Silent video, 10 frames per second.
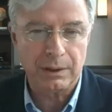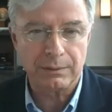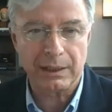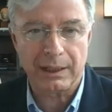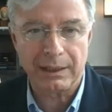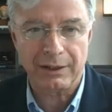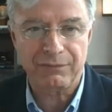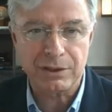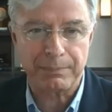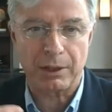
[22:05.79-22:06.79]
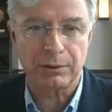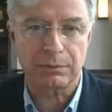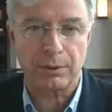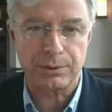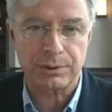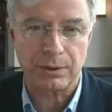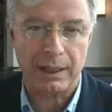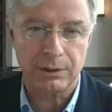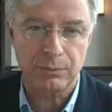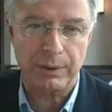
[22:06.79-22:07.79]
You know, life is about
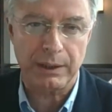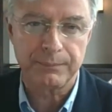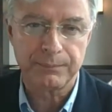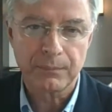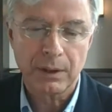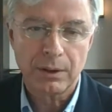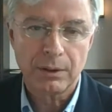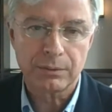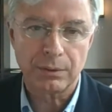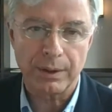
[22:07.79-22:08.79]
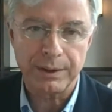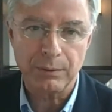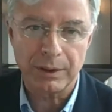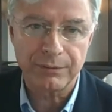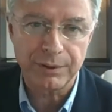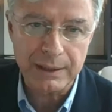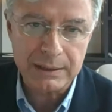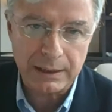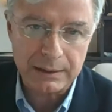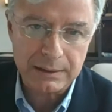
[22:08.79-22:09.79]
growth. So how do we grow? I think
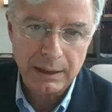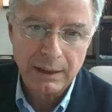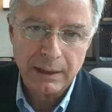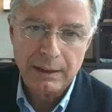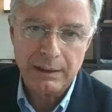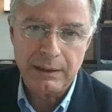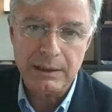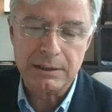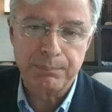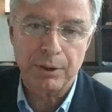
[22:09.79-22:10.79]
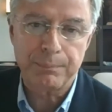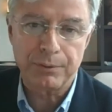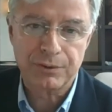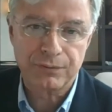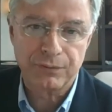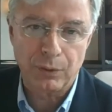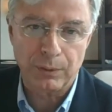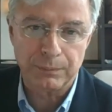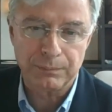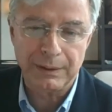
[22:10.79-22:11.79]
one of the things that these
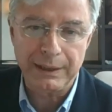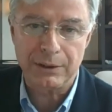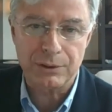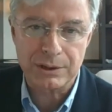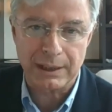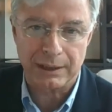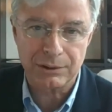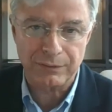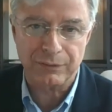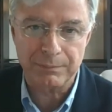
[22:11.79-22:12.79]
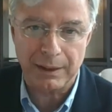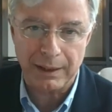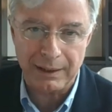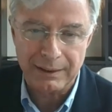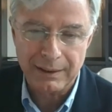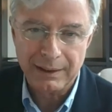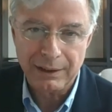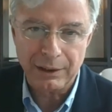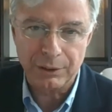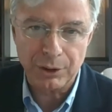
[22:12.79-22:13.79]
purposeful leaders that are driven
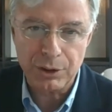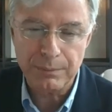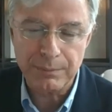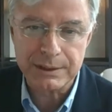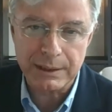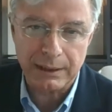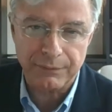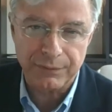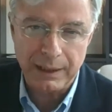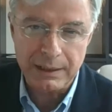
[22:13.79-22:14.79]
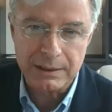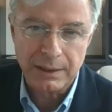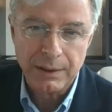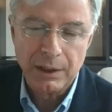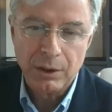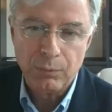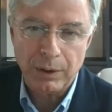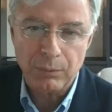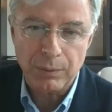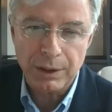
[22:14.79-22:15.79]
by, you know, the human side of things
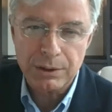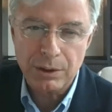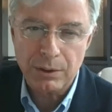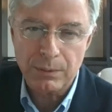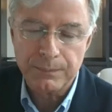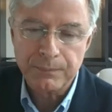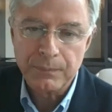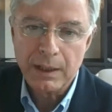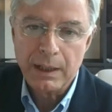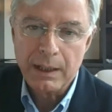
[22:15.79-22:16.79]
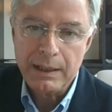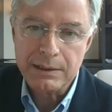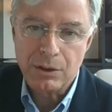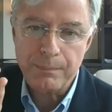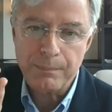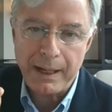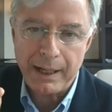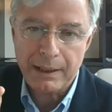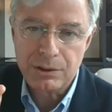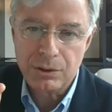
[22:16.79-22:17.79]
will want to do is
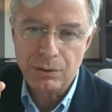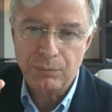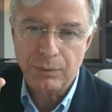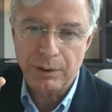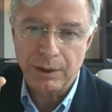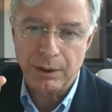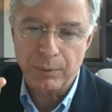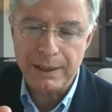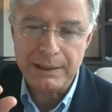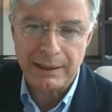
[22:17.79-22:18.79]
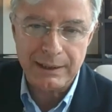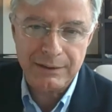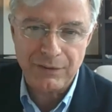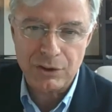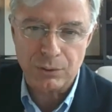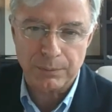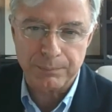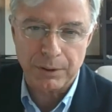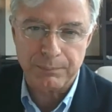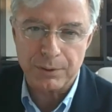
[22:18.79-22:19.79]
go back to, you know, what is their
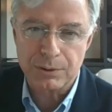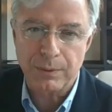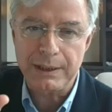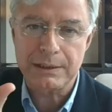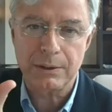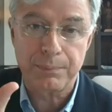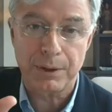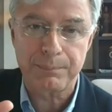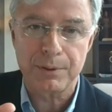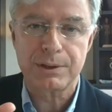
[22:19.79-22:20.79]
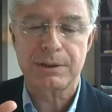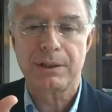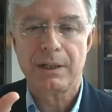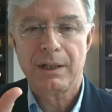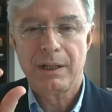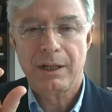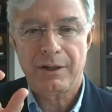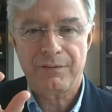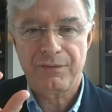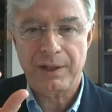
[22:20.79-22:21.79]
individual purpose? What is the purpose
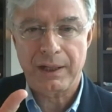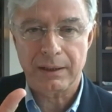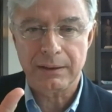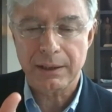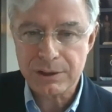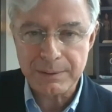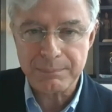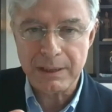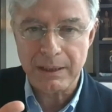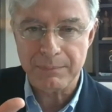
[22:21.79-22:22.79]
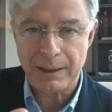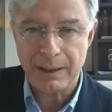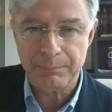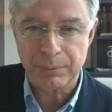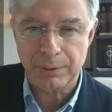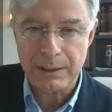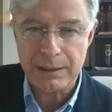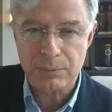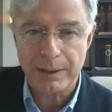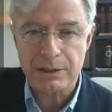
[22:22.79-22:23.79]
of their leadership team, their
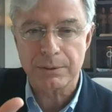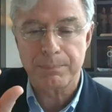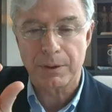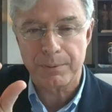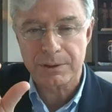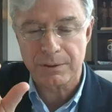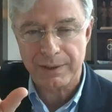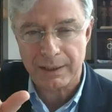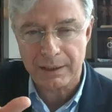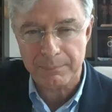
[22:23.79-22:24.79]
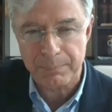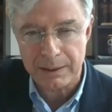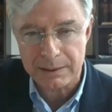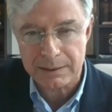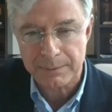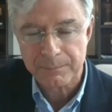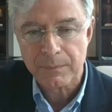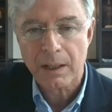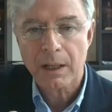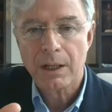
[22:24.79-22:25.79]
employees? What is the purpose of their
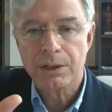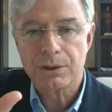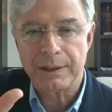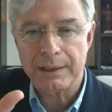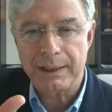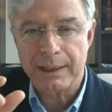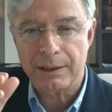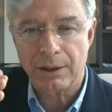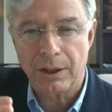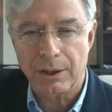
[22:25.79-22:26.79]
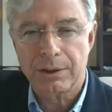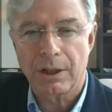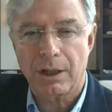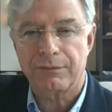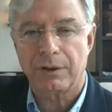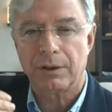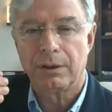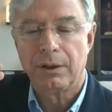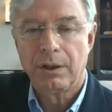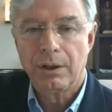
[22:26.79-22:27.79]
companies? So that they can
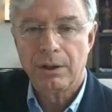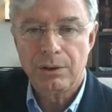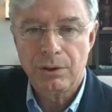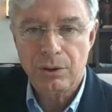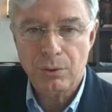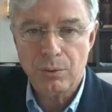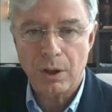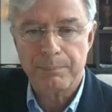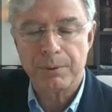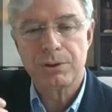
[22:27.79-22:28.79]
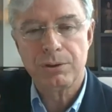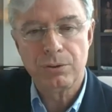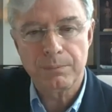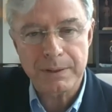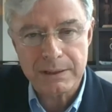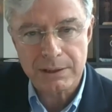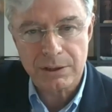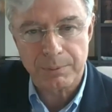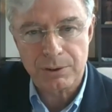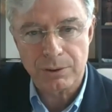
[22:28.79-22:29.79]
uncover
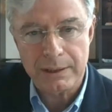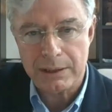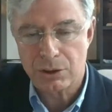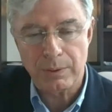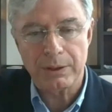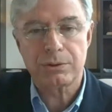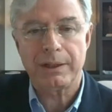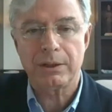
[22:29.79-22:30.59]
new business opportunities.